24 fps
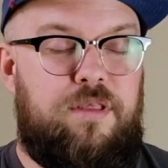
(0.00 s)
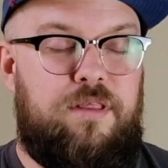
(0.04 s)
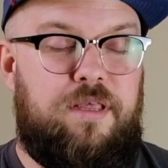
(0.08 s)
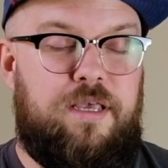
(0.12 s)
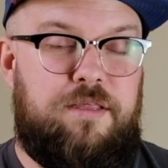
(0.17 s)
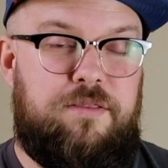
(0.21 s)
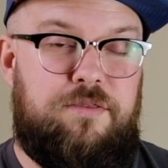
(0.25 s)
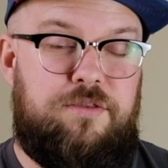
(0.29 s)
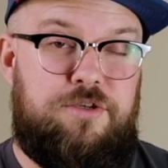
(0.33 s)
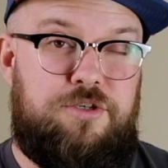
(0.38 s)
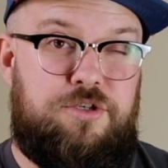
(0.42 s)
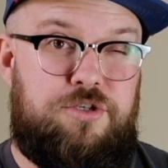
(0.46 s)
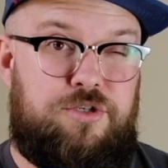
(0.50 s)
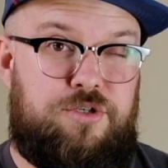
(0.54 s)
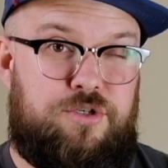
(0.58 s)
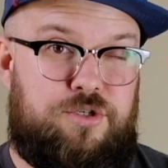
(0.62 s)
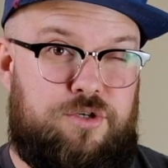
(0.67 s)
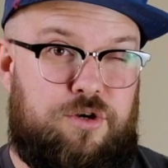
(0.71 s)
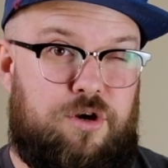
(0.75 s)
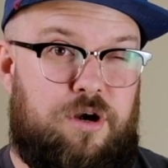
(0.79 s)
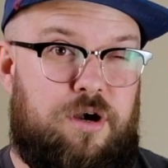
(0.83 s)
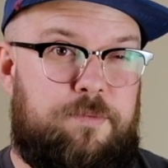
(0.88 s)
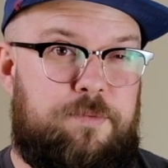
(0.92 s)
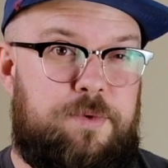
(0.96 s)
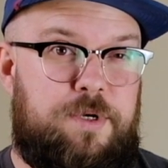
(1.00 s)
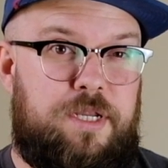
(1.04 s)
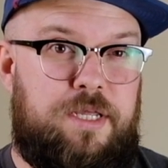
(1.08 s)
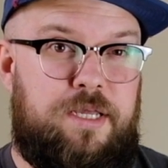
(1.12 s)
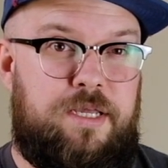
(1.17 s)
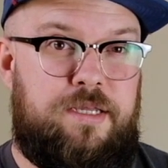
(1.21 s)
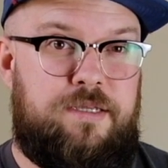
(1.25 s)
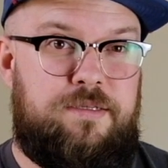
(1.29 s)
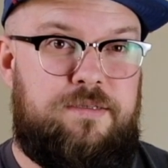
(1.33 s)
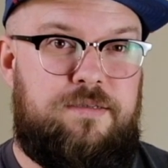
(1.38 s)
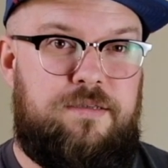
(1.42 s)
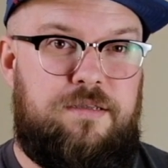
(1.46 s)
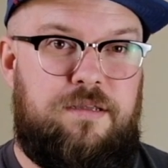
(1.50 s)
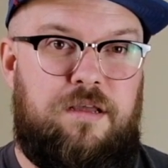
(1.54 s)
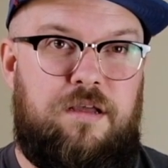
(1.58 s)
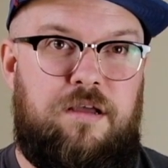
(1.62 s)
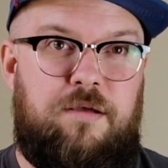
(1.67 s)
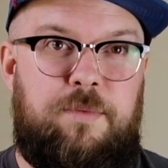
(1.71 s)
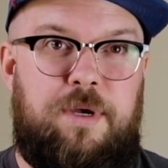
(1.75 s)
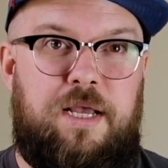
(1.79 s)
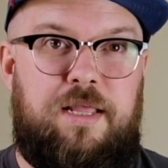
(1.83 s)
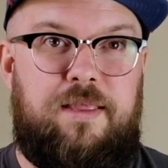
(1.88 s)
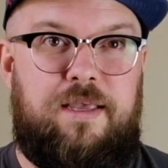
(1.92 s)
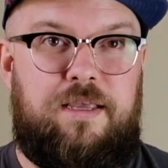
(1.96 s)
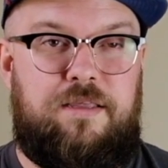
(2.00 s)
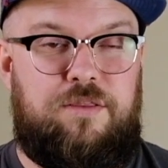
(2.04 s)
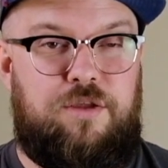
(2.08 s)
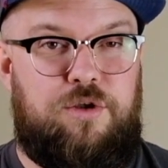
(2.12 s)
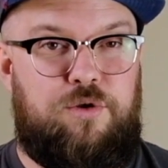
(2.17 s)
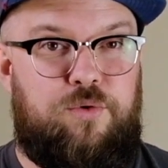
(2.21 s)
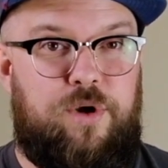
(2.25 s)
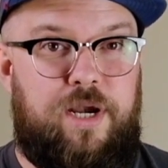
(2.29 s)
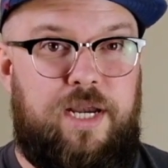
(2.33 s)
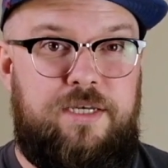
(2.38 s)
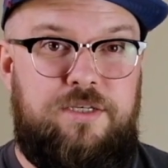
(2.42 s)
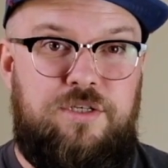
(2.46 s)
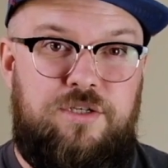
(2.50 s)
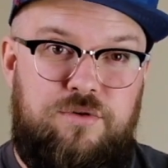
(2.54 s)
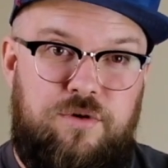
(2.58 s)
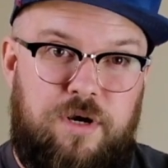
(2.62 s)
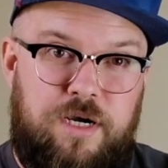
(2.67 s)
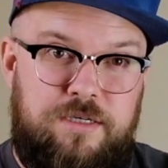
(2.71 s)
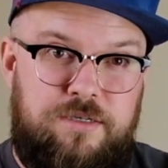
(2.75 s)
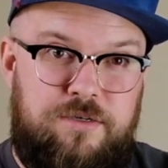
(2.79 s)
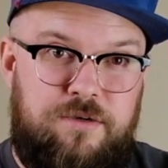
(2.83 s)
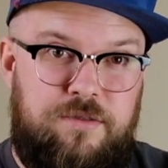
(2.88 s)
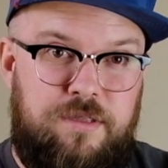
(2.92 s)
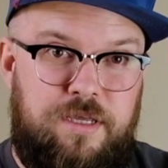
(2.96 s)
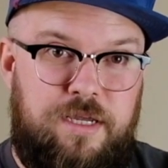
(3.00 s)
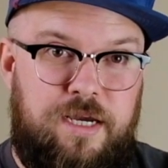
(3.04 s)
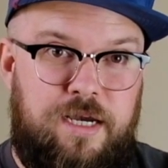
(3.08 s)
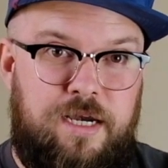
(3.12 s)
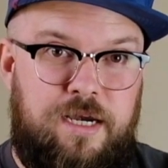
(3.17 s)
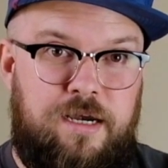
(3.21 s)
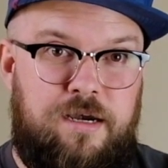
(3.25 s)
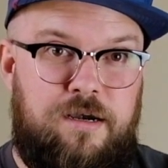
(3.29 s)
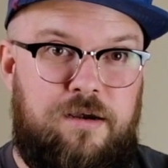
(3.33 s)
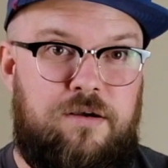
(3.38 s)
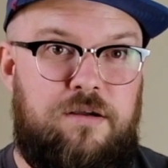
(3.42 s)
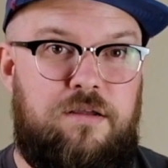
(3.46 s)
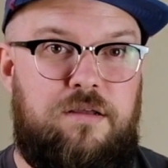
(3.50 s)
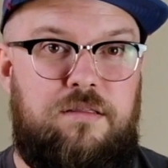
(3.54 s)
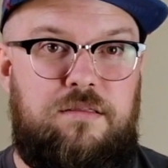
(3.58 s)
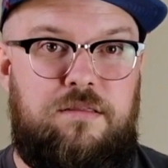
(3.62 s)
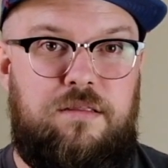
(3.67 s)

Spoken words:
like the sharpness. I like the grain structure there.